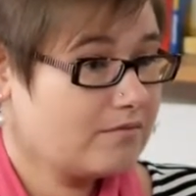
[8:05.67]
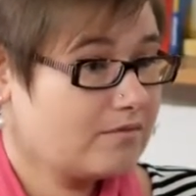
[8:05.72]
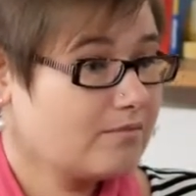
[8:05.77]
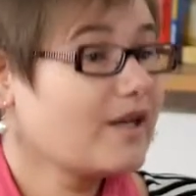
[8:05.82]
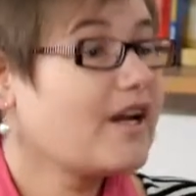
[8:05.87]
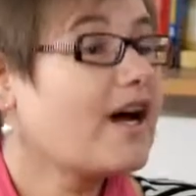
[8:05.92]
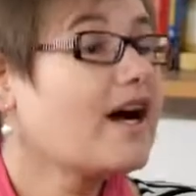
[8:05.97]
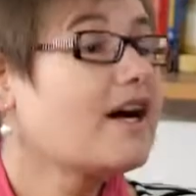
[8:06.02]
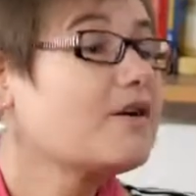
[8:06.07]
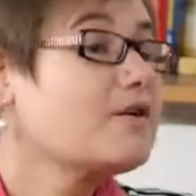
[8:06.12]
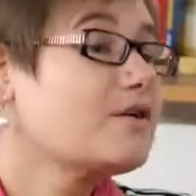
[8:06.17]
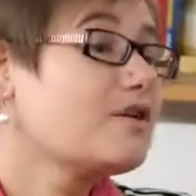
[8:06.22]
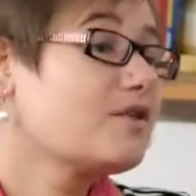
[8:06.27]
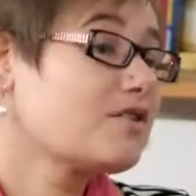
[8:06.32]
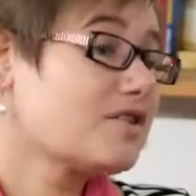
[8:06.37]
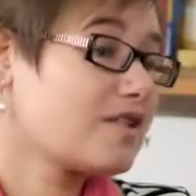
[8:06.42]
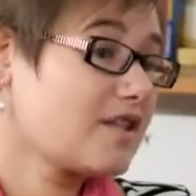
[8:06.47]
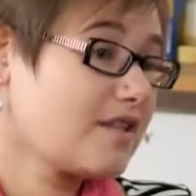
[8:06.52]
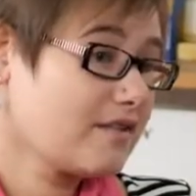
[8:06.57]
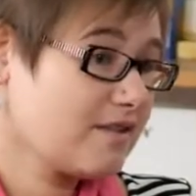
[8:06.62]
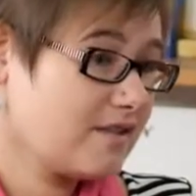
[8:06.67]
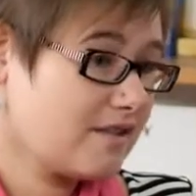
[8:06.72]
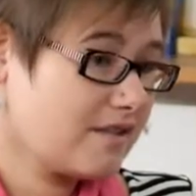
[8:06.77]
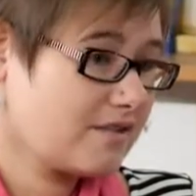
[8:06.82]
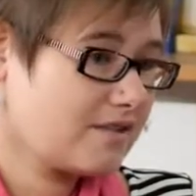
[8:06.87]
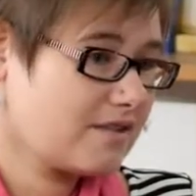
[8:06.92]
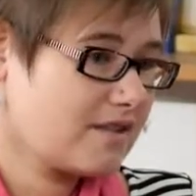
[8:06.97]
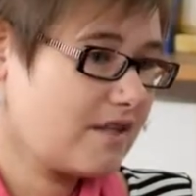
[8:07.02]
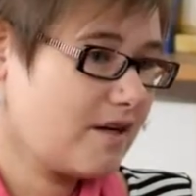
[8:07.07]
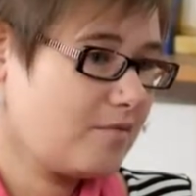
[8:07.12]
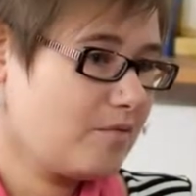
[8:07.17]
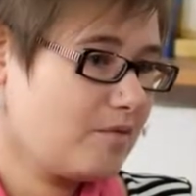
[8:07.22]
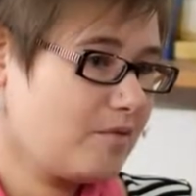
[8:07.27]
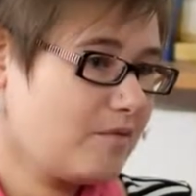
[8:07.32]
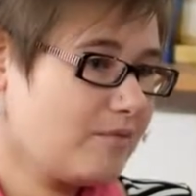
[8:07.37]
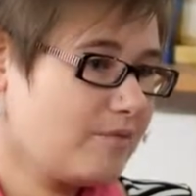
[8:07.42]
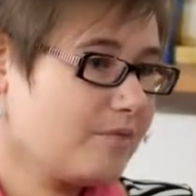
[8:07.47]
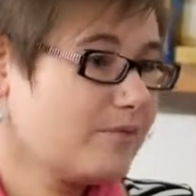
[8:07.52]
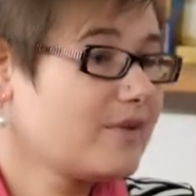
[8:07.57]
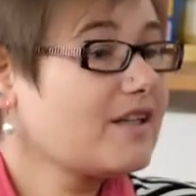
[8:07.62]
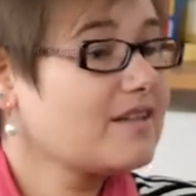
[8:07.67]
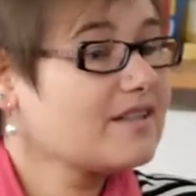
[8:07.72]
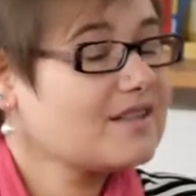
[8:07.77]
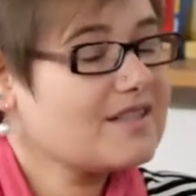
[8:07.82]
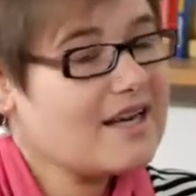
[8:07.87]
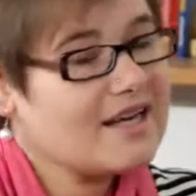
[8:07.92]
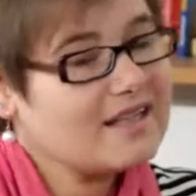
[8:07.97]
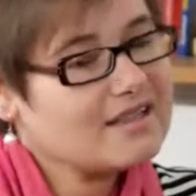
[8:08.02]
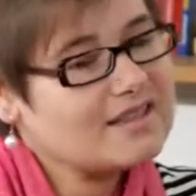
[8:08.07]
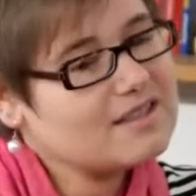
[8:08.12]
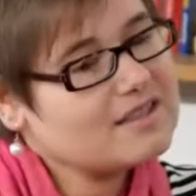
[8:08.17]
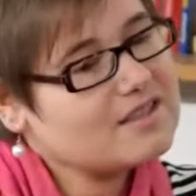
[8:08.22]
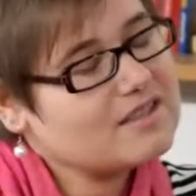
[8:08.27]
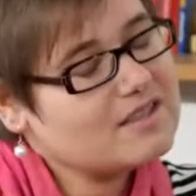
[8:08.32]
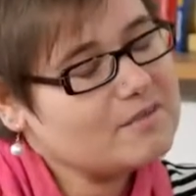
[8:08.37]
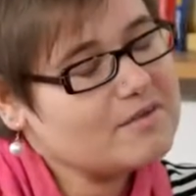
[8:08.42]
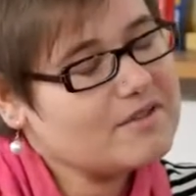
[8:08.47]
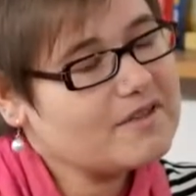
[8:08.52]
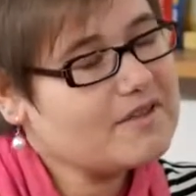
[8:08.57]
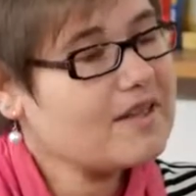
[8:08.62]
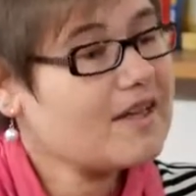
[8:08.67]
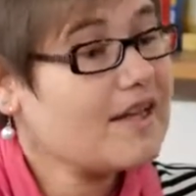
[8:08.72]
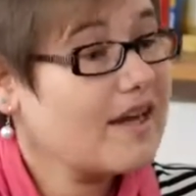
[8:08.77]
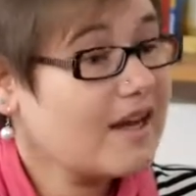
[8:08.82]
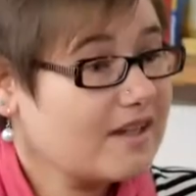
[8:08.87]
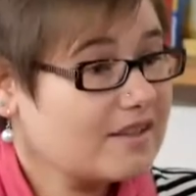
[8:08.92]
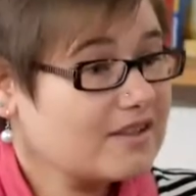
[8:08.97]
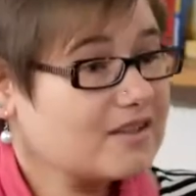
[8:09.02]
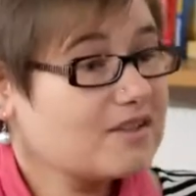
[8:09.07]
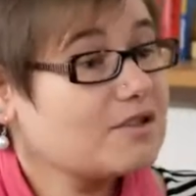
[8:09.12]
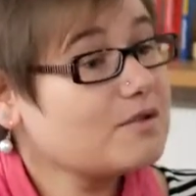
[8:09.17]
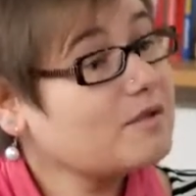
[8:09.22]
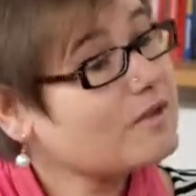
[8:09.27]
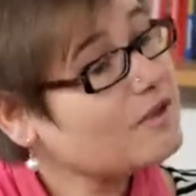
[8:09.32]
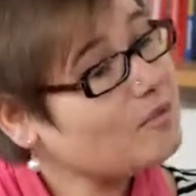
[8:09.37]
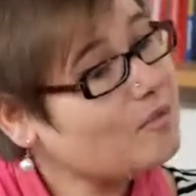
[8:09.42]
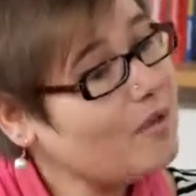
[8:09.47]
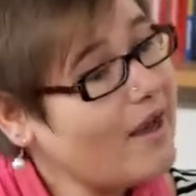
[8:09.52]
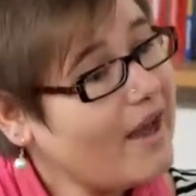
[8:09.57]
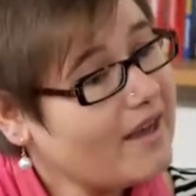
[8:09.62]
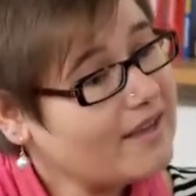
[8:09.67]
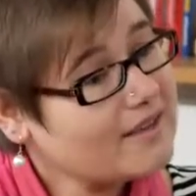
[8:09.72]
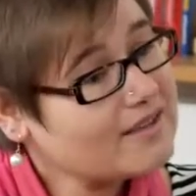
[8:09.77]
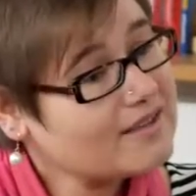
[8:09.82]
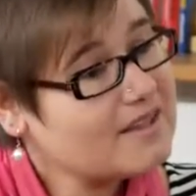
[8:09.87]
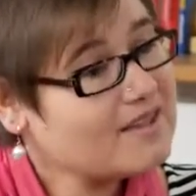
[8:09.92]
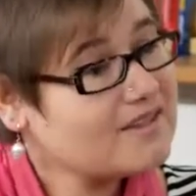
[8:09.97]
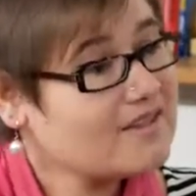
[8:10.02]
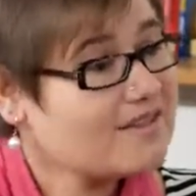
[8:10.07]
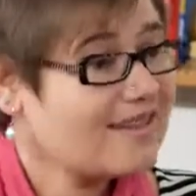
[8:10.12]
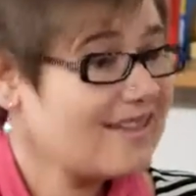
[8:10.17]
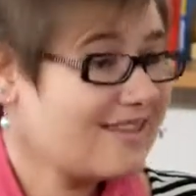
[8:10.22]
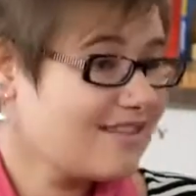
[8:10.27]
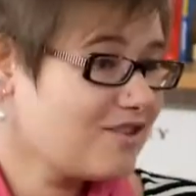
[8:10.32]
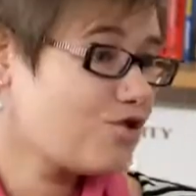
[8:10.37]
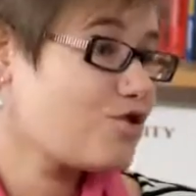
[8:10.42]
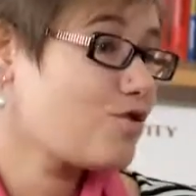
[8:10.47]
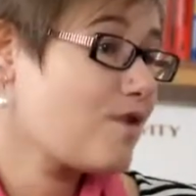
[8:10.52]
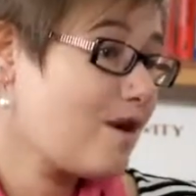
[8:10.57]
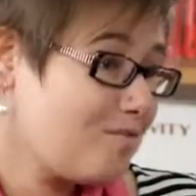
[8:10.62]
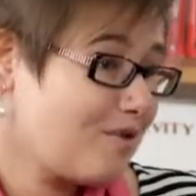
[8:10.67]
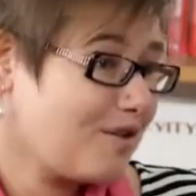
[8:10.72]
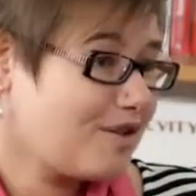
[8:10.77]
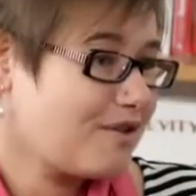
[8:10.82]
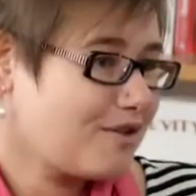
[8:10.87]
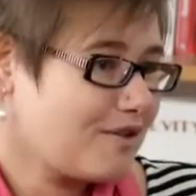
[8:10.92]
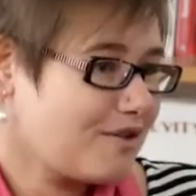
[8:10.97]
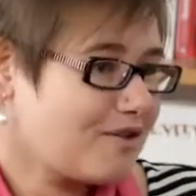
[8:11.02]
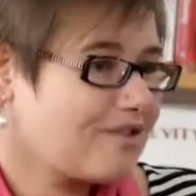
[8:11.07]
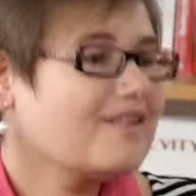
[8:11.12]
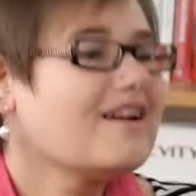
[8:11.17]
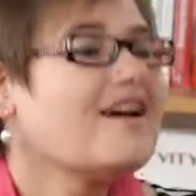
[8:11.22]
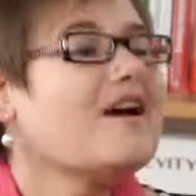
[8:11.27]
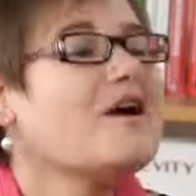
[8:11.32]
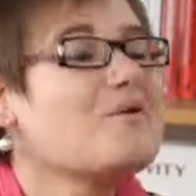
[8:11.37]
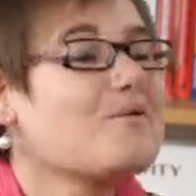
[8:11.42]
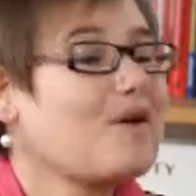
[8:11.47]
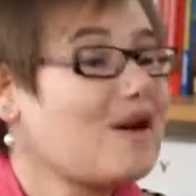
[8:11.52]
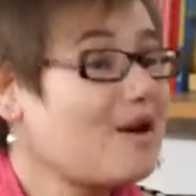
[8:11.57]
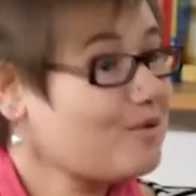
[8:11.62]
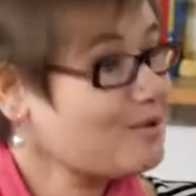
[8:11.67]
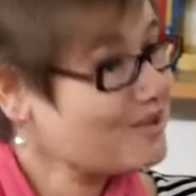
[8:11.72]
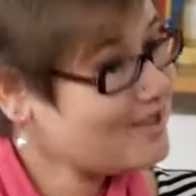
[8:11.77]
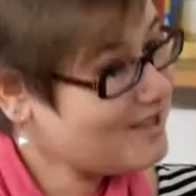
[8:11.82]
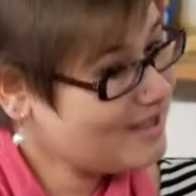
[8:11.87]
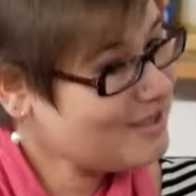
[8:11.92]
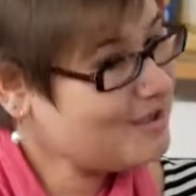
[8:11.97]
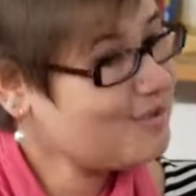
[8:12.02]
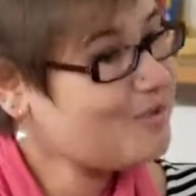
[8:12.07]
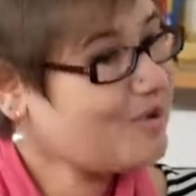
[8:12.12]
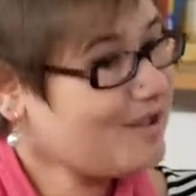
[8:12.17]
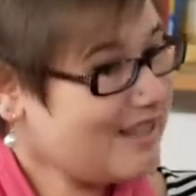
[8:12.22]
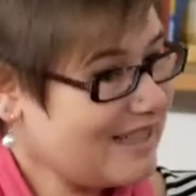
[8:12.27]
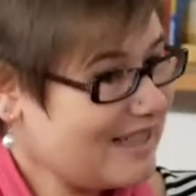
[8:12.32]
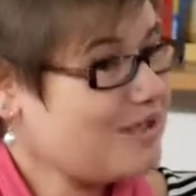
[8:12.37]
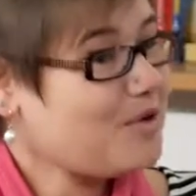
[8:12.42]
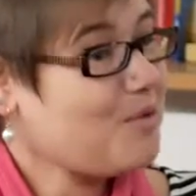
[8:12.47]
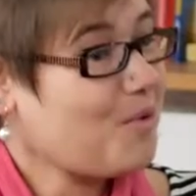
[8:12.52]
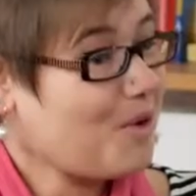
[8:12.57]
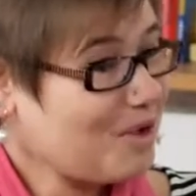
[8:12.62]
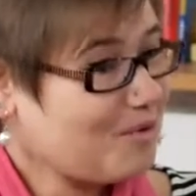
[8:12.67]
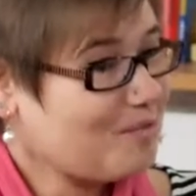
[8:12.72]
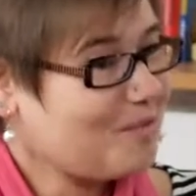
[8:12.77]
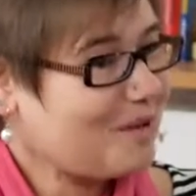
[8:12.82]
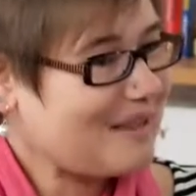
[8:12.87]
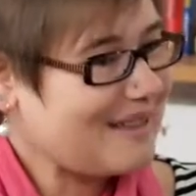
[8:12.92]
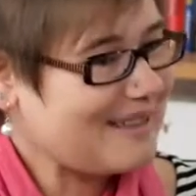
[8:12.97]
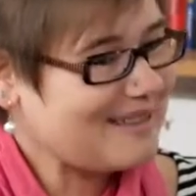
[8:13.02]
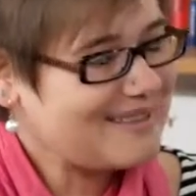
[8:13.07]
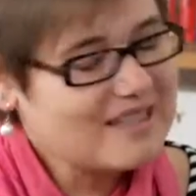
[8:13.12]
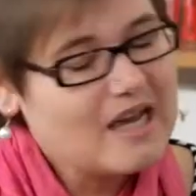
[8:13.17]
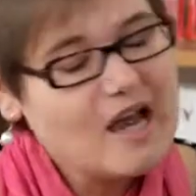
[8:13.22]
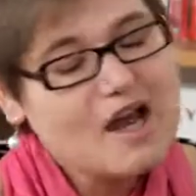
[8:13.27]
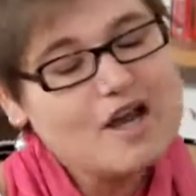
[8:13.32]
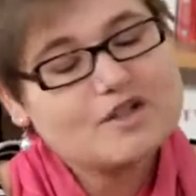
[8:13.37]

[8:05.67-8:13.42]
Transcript: But how do you scale things up? Because that is something that I had to do in the past as an entrepreneur when I was still in the workplace.